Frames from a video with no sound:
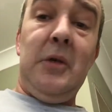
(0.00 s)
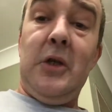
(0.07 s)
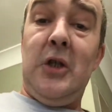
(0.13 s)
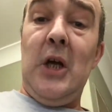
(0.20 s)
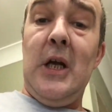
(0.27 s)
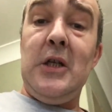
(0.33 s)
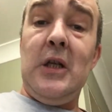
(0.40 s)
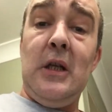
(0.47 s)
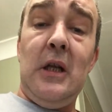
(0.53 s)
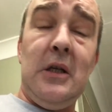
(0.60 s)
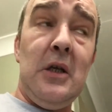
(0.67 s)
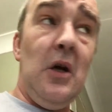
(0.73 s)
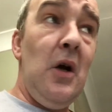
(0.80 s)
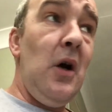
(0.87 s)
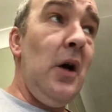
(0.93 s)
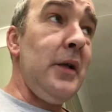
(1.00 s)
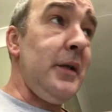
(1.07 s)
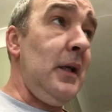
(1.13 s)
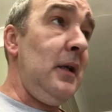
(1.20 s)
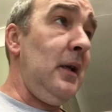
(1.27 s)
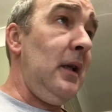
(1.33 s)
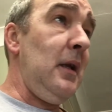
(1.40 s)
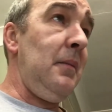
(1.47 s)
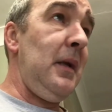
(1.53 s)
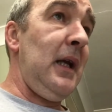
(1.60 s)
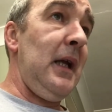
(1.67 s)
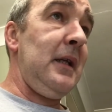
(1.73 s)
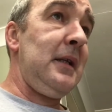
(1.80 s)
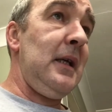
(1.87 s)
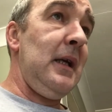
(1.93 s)
changing the doors at the
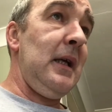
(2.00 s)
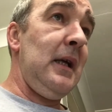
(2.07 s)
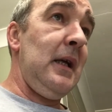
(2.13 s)
minute.